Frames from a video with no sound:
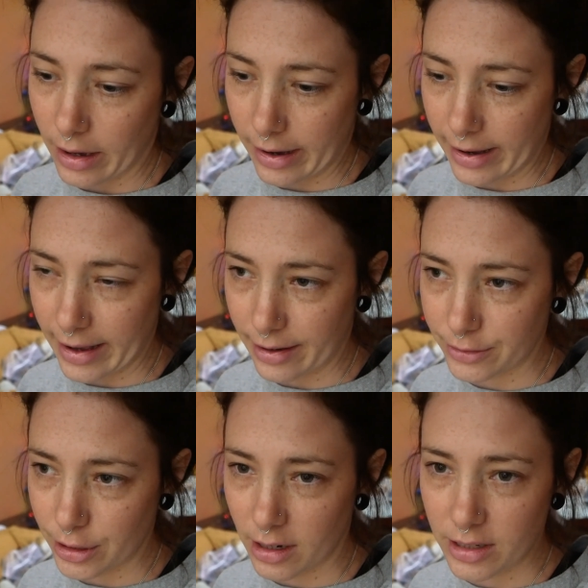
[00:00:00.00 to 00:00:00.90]
I have
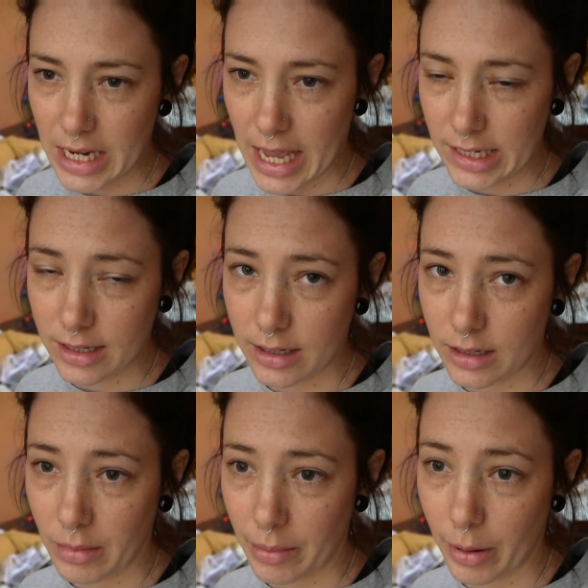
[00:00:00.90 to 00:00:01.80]
just edited
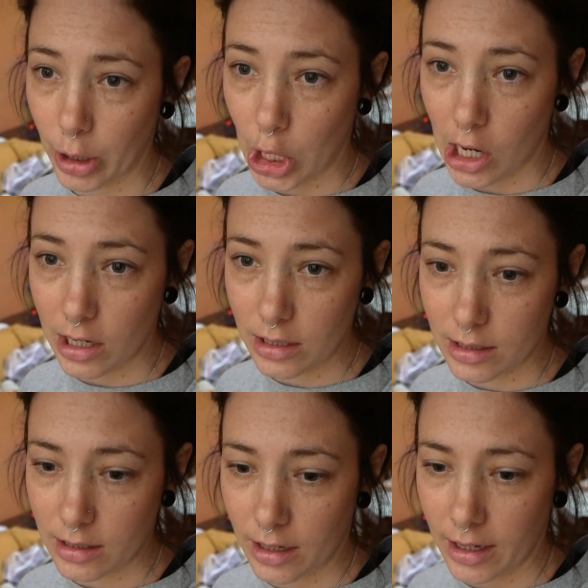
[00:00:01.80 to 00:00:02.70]
my
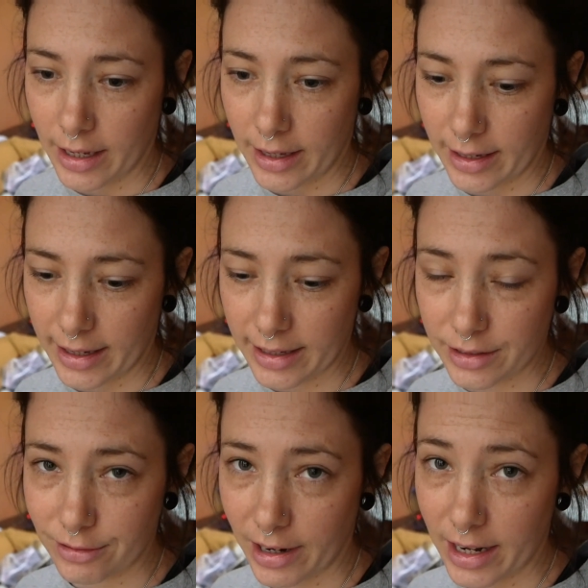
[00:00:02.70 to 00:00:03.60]
podcast. It
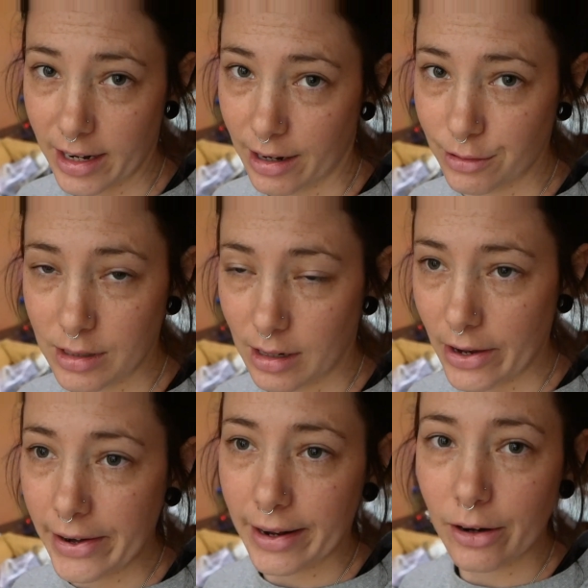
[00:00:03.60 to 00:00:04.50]
is raining
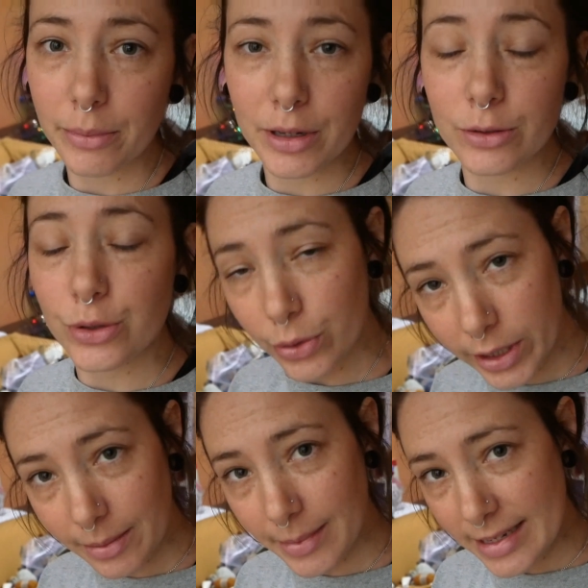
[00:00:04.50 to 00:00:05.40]
outside and I'm going to
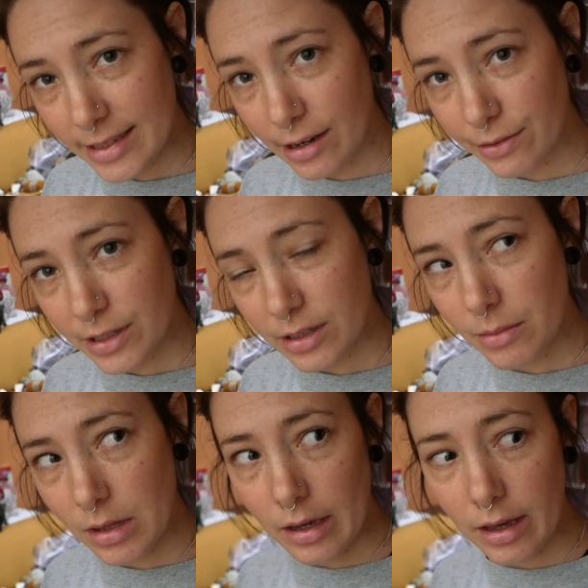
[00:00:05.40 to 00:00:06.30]
treat myself to
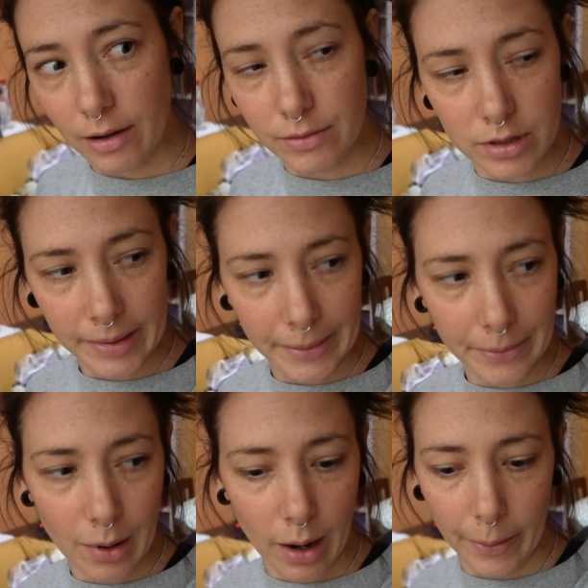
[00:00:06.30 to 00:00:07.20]
something that I haven't done in a
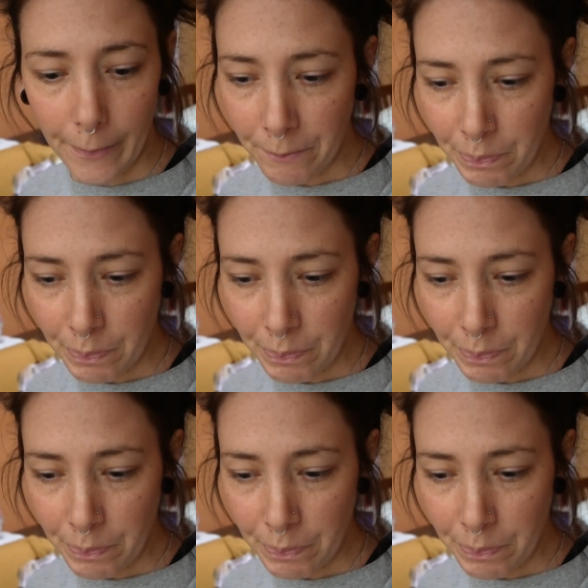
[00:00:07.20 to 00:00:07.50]
while.